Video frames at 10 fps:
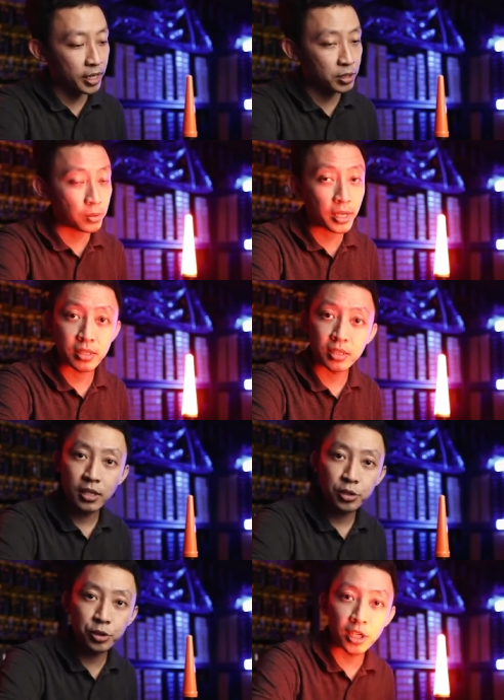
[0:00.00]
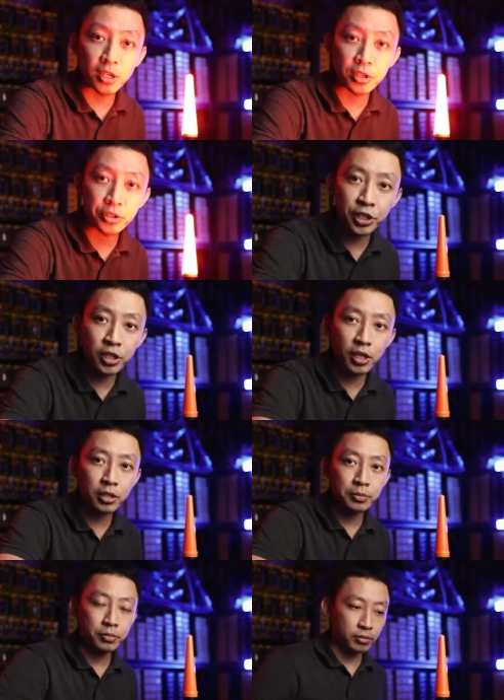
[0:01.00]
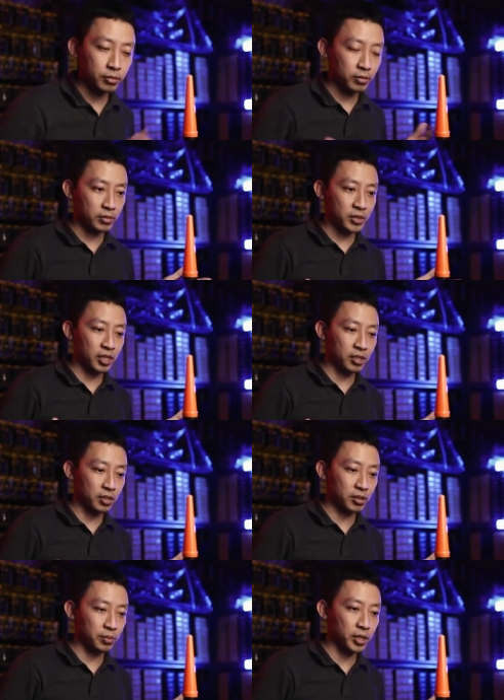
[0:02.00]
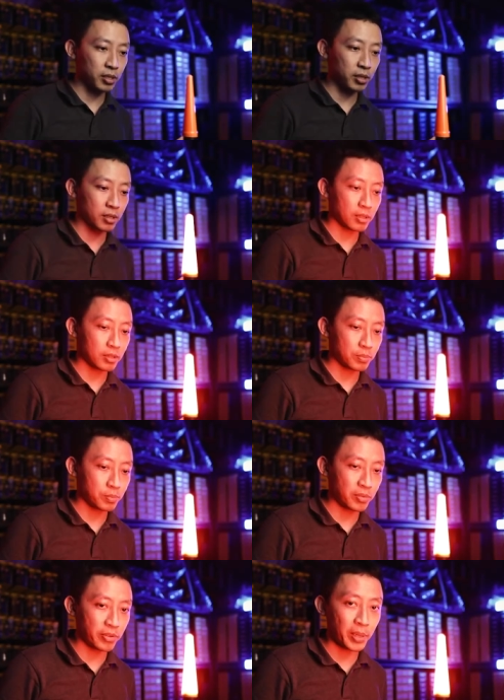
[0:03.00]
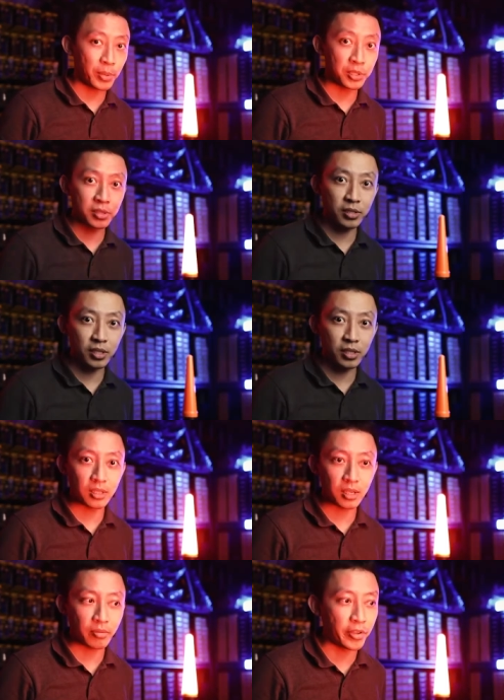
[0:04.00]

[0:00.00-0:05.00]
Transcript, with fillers: SOS. Three long, three short. Okay, this will be your perfect emergency, uh,